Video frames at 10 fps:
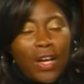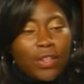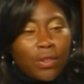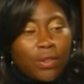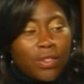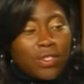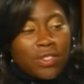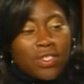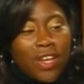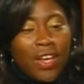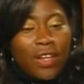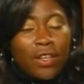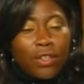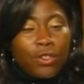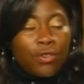noticed is that
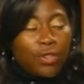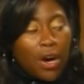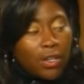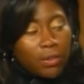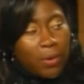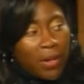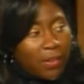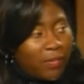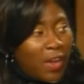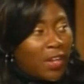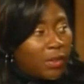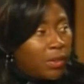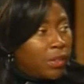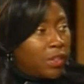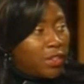you talked about the fact
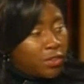earlier that